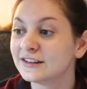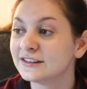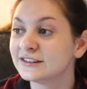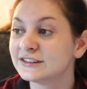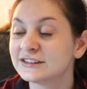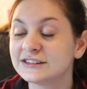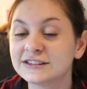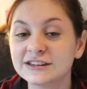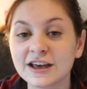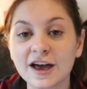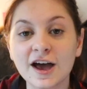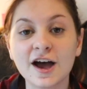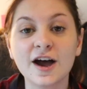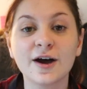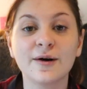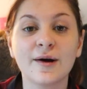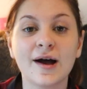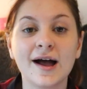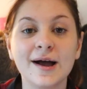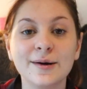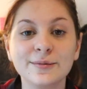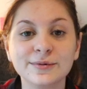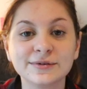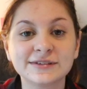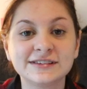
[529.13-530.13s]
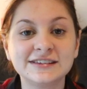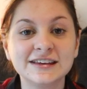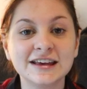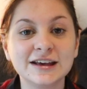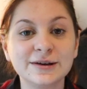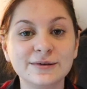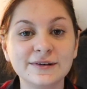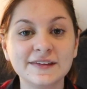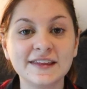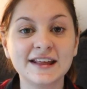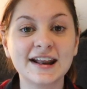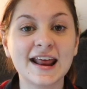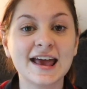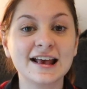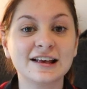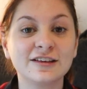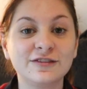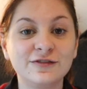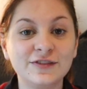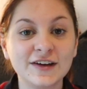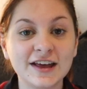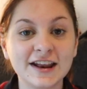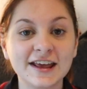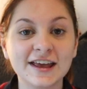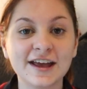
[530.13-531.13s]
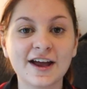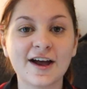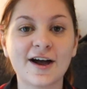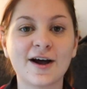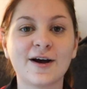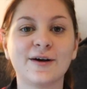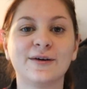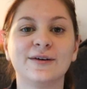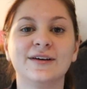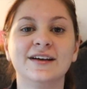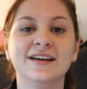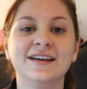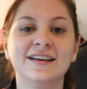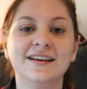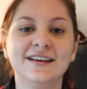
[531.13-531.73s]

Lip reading: So, I will see you in the next video.